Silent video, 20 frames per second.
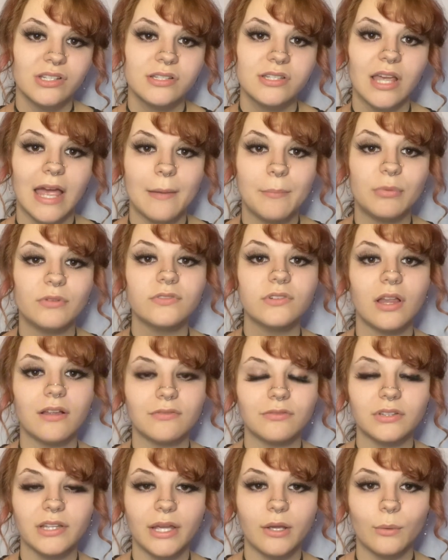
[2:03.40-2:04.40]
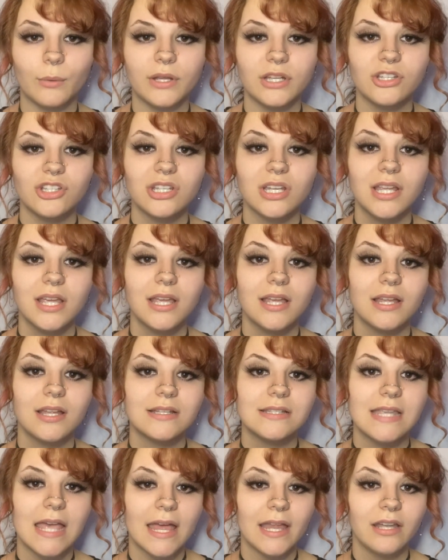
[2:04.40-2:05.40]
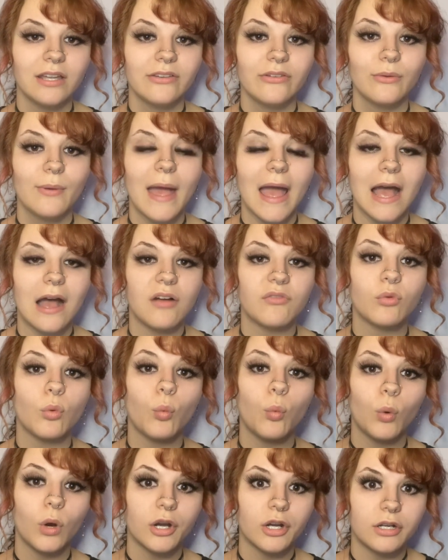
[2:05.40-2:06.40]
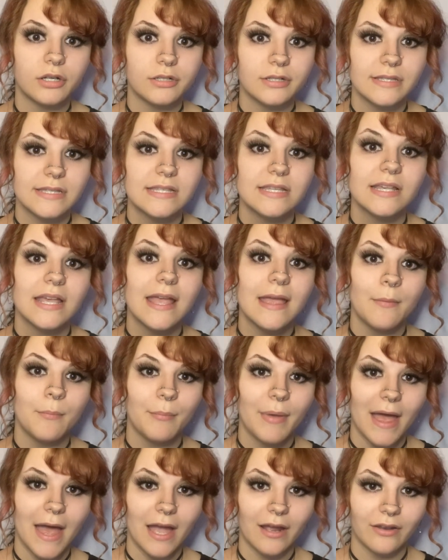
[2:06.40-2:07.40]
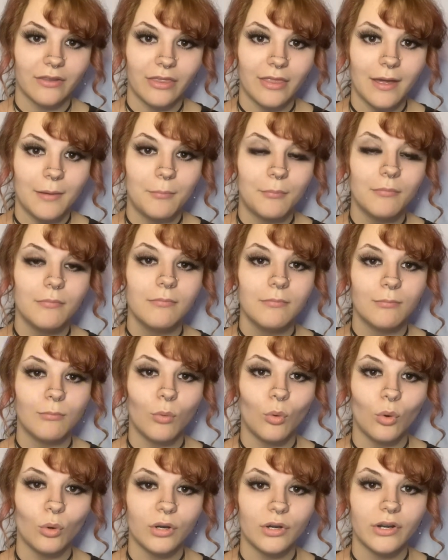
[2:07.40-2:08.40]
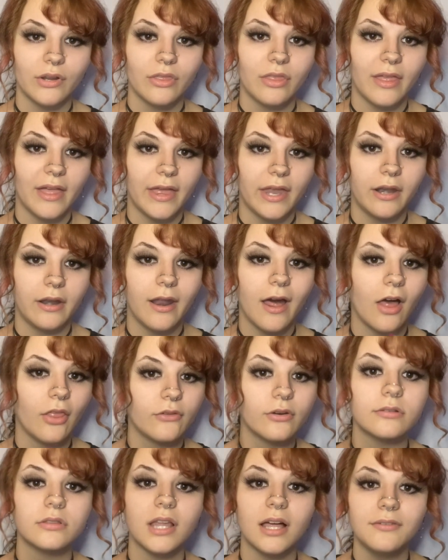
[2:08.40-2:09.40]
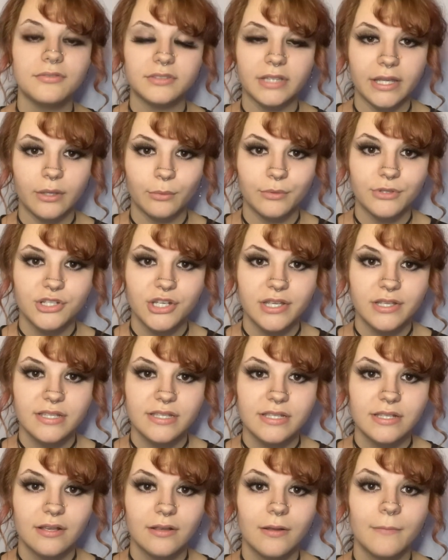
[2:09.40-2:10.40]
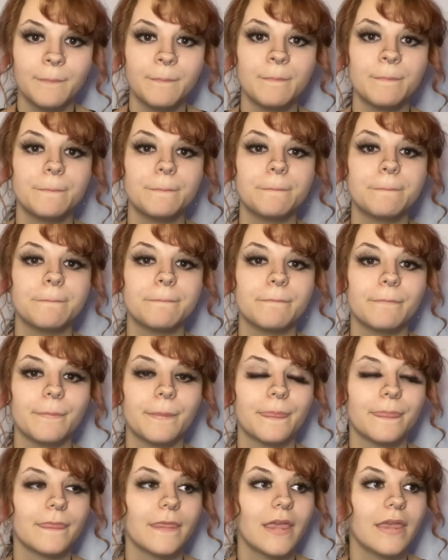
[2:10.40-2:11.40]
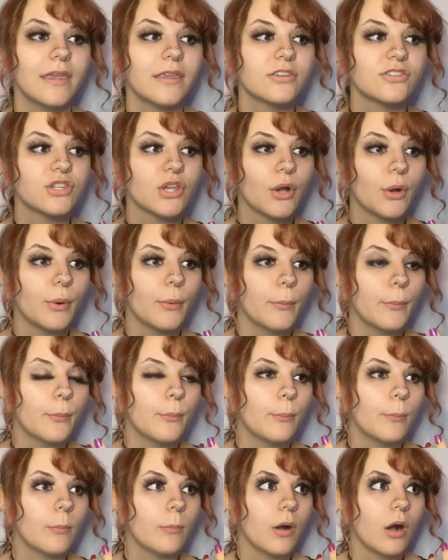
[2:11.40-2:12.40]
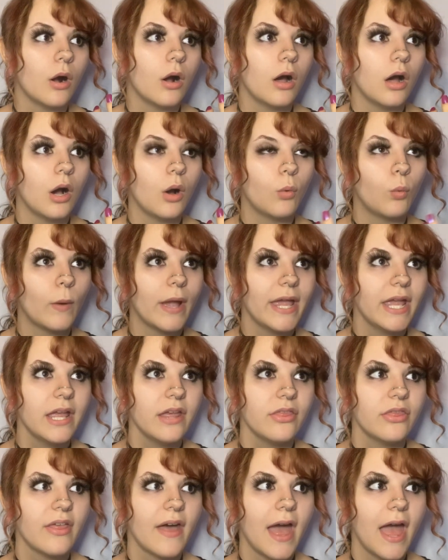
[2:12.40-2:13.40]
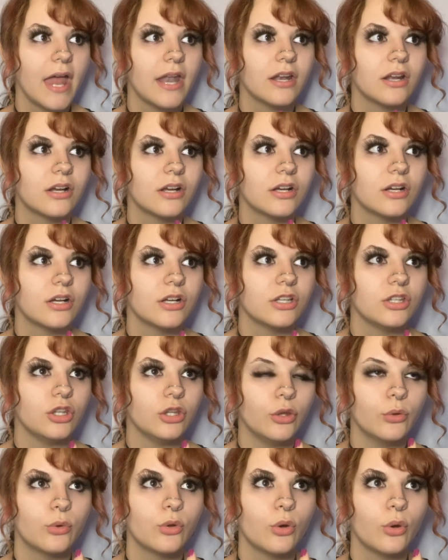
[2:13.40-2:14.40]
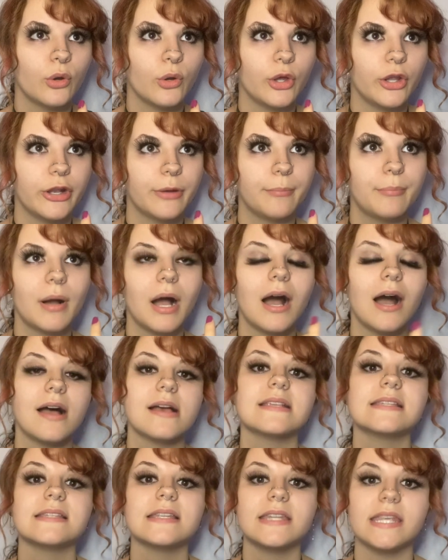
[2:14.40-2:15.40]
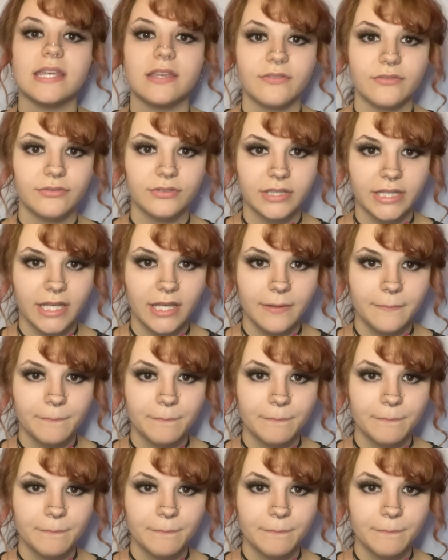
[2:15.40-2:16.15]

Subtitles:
type of love language tend to have words impact them more than other love languages. So, a way that you could positively